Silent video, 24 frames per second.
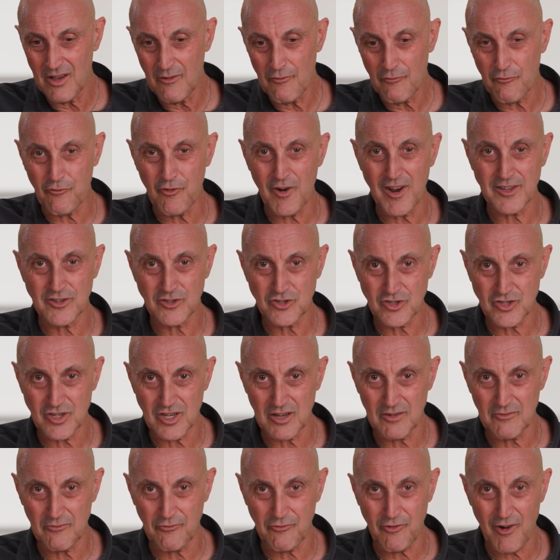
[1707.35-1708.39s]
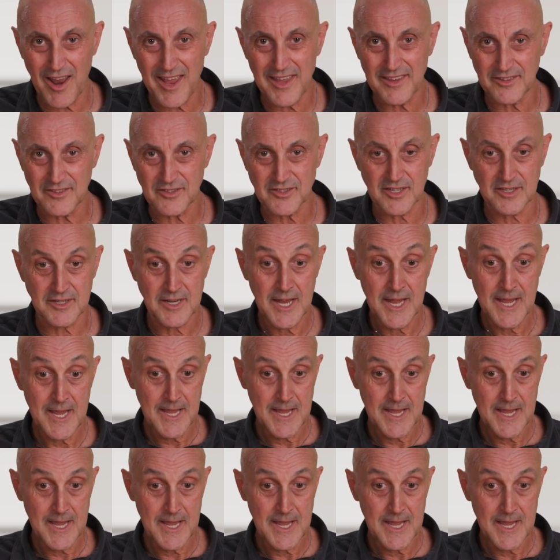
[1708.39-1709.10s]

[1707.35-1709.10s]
friends, and